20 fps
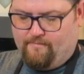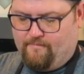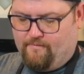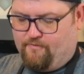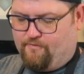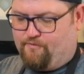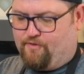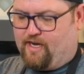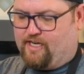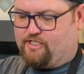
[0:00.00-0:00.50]

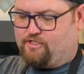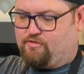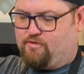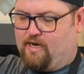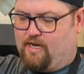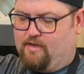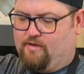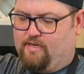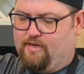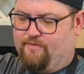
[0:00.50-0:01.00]
fresh
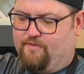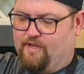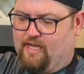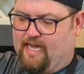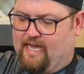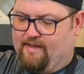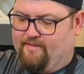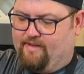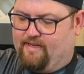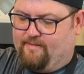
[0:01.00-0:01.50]
ground if you
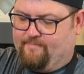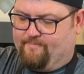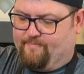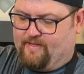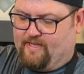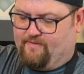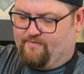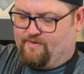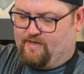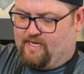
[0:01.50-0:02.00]
have it.
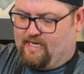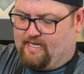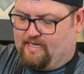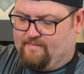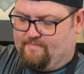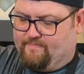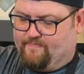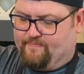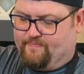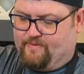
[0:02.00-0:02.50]
If
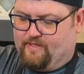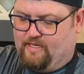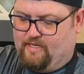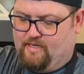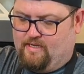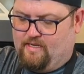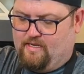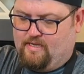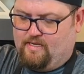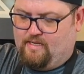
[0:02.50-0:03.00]
not,
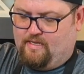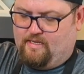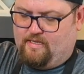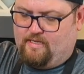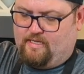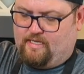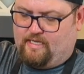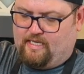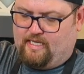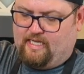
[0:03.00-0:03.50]

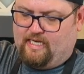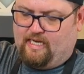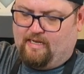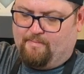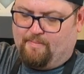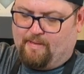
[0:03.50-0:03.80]
any